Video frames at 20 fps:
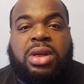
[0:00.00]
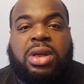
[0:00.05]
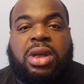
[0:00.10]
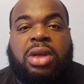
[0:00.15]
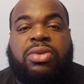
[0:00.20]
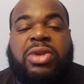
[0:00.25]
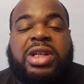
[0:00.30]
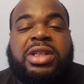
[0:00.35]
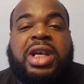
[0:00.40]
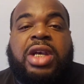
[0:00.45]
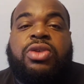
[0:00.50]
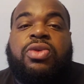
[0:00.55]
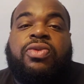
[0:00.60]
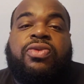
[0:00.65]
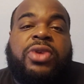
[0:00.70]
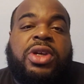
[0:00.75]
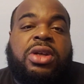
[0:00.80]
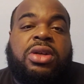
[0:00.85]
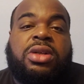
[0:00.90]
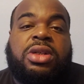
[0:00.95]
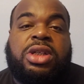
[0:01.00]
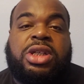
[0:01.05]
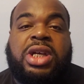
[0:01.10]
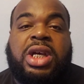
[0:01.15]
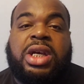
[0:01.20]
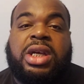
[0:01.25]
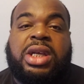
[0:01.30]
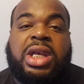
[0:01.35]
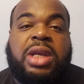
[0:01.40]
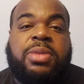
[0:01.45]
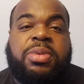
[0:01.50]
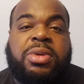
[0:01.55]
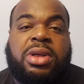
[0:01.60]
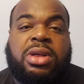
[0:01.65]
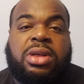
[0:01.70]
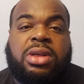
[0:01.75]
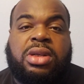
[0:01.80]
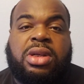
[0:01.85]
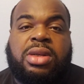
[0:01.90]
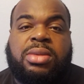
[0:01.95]
If that's how you feel, shit, keep
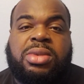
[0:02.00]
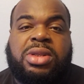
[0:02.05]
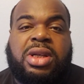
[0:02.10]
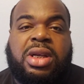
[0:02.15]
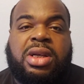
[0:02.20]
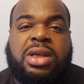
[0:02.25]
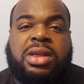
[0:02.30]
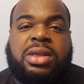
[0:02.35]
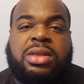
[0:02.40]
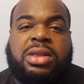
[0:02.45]
it. You know what I'm saying?